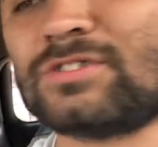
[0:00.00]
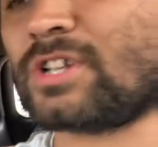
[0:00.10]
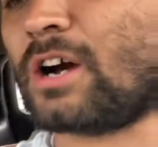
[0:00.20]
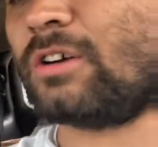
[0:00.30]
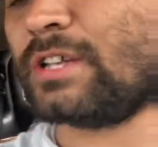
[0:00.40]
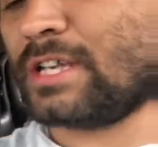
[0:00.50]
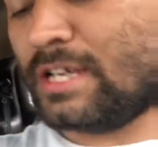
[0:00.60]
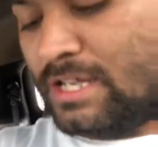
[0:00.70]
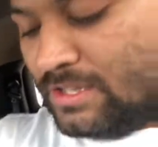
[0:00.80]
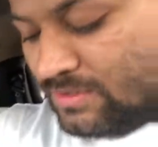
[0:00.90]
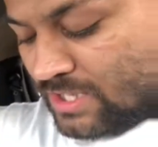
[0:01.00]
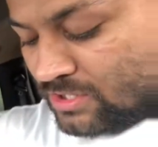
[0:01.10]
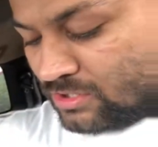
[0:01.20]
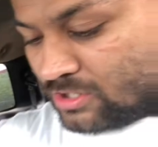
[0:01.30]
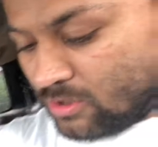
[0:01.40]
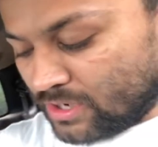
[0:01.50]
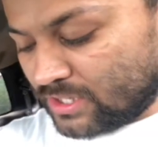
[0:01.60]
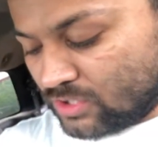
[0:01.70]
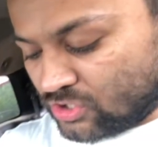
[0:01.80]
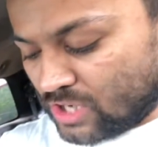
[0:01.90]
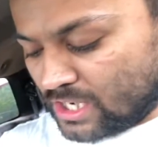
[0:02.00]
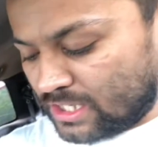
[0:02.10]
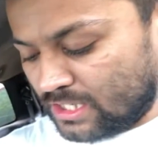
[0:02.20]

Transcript: So, these are going in the truck.